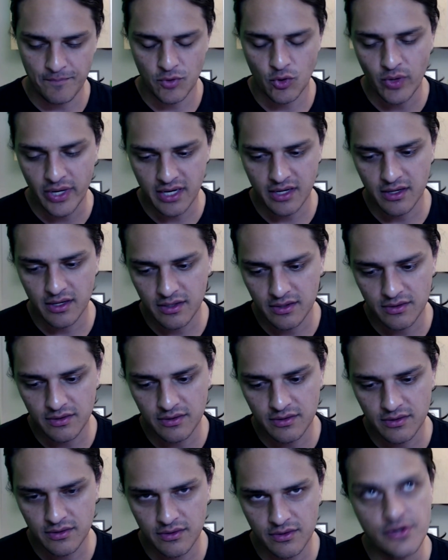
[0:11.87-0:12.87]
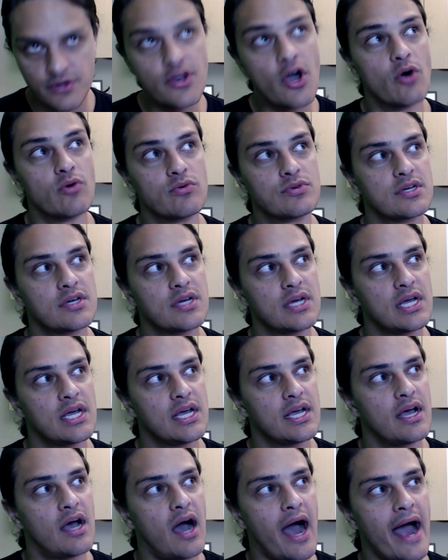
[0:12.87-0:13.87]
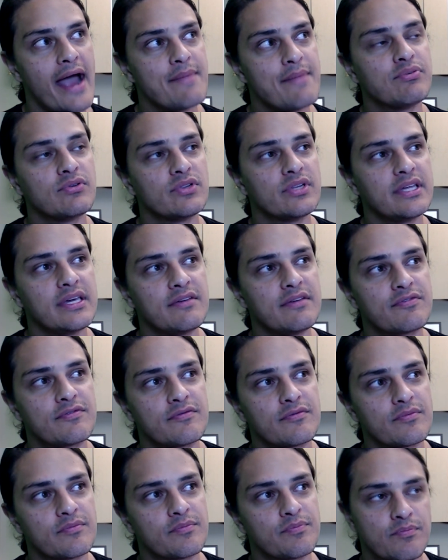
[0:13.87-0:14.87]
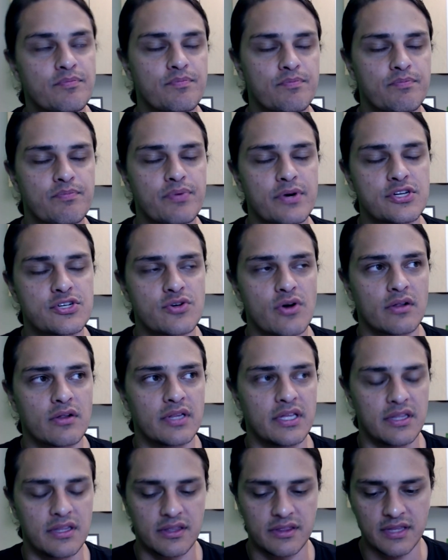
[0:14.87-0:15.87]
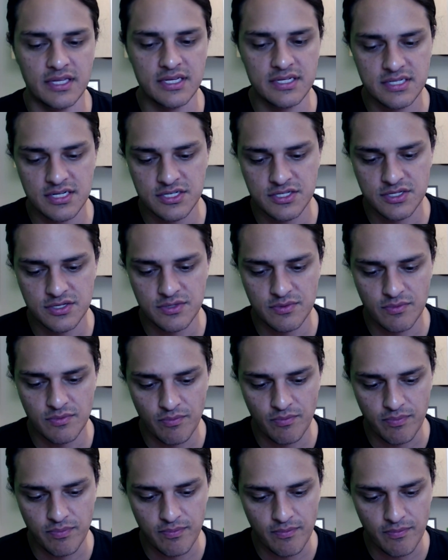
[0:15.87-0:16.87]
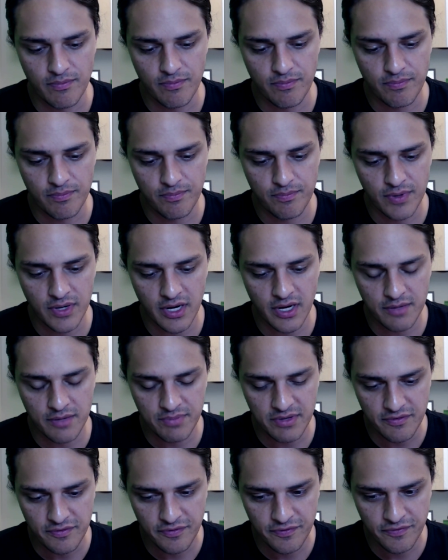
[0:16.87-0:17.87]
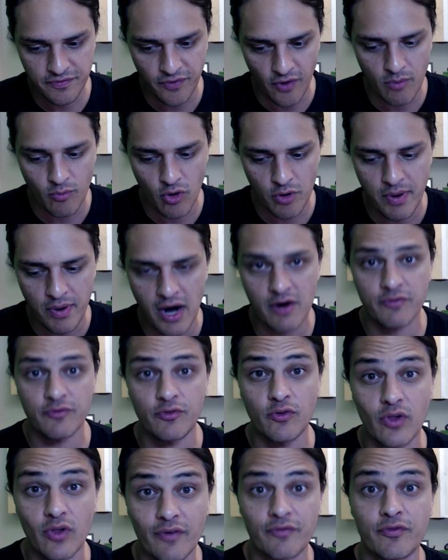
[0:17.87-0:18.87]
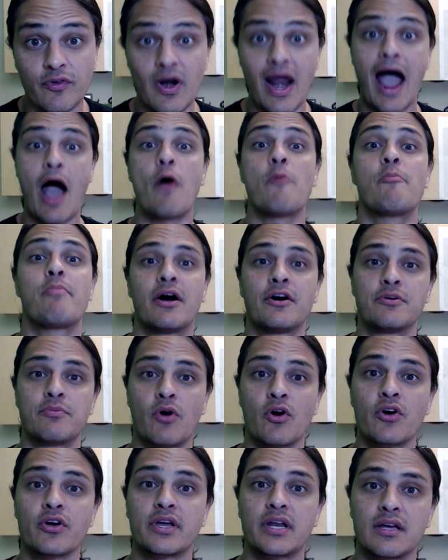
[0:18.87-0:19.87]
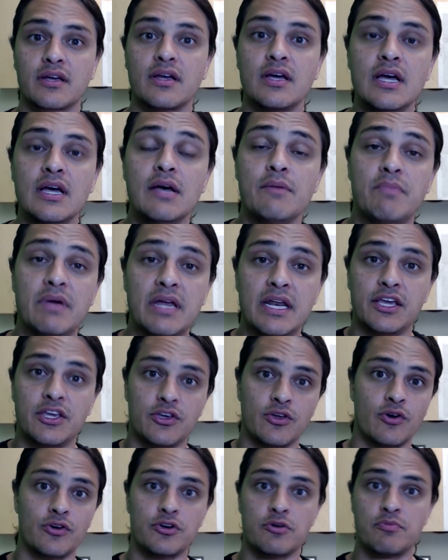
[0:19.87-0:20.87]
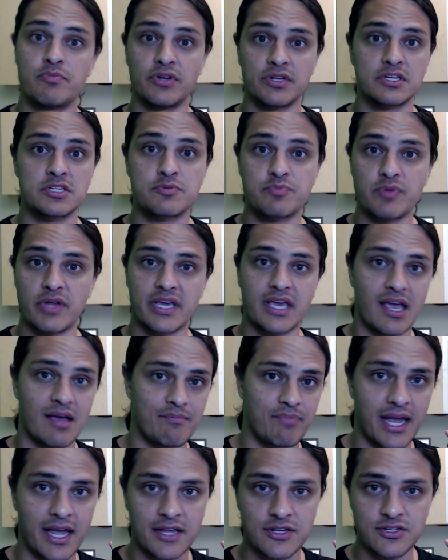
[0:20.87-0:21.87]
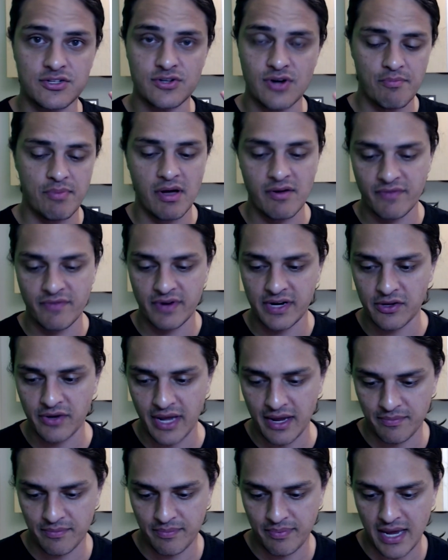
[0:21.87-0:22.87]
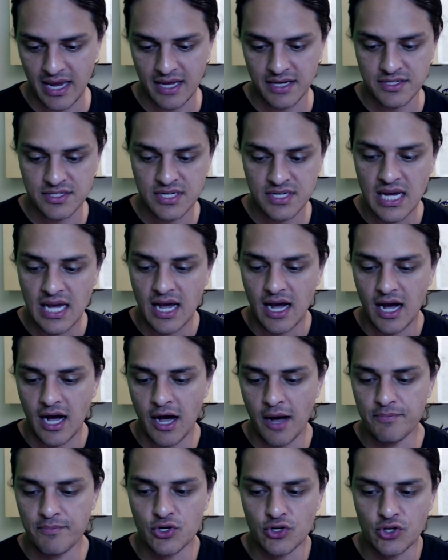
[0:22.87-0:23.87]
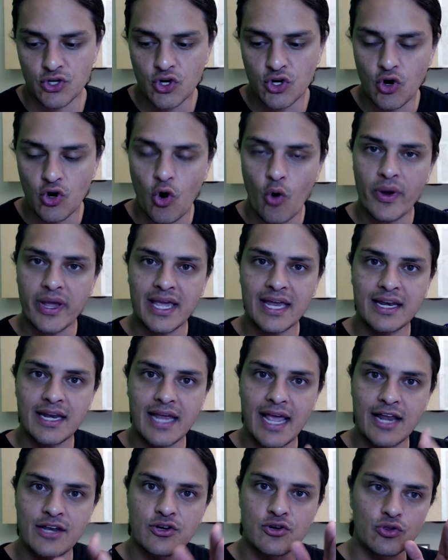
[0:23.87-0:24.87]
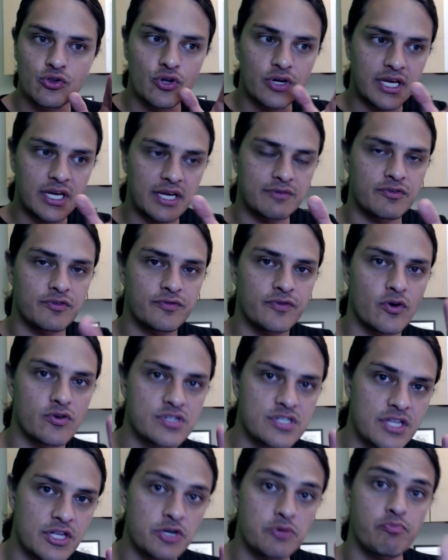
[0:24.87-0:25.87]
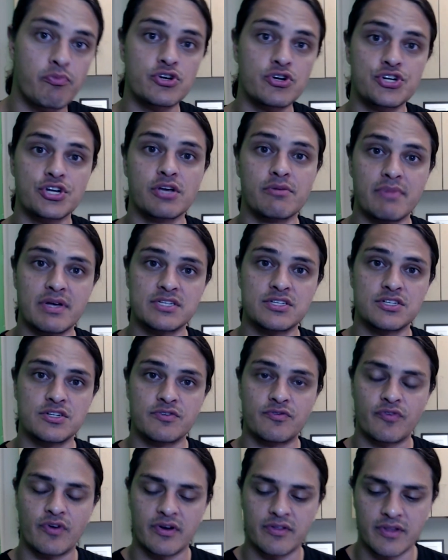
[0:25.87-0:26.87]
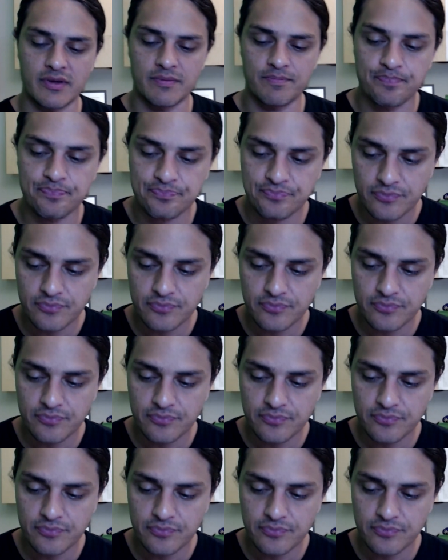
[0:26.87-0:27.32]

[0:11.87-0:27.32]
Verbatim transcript: Quick note, I believe pretty strongly that this is going to be far more powerful for outbound marketing, meaning, you know, you're building display campaigns or outbound video campaigns, you're going and you're looking for folks and then you're pushing a message in front of them.